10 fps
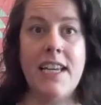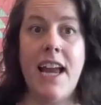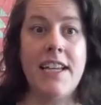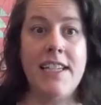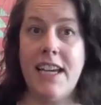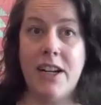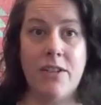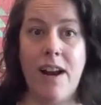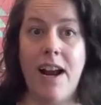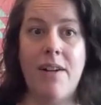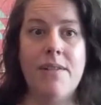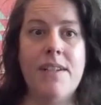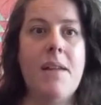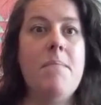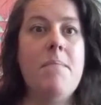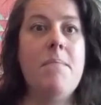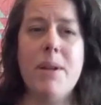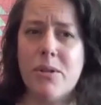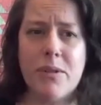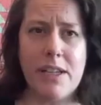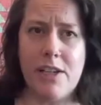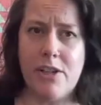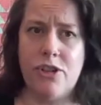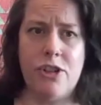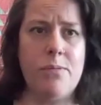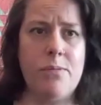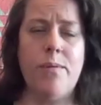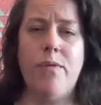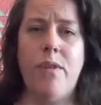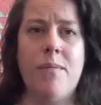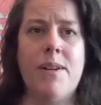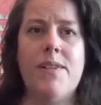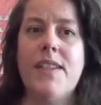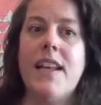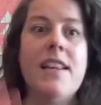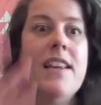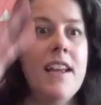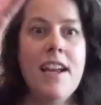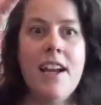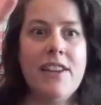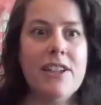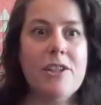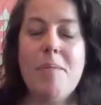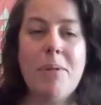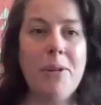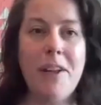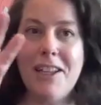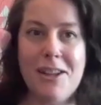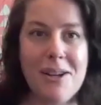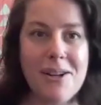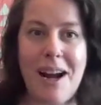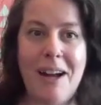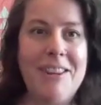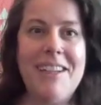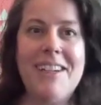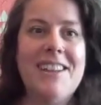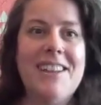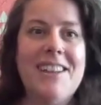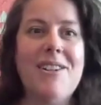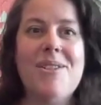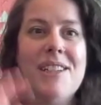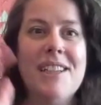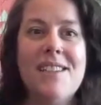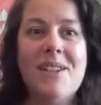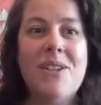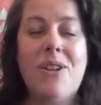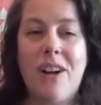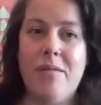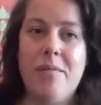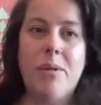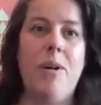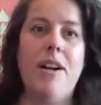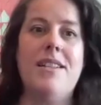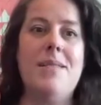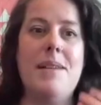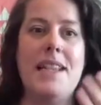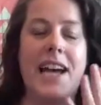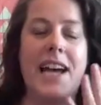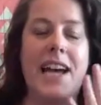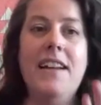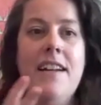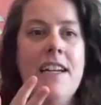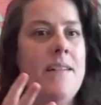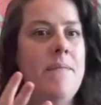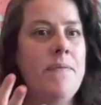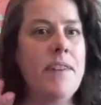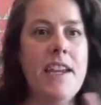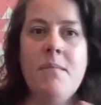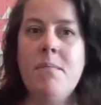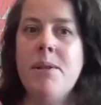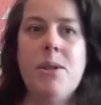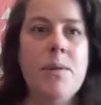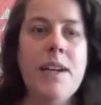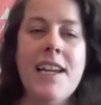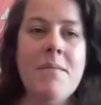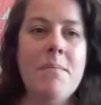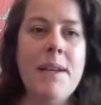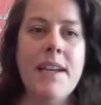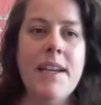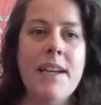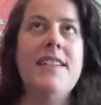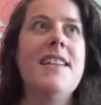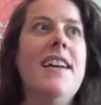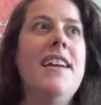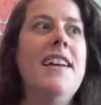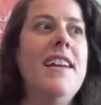and get around and build relationships with farmers. And there's people like you out there that are doing this incredible work to be that in between, because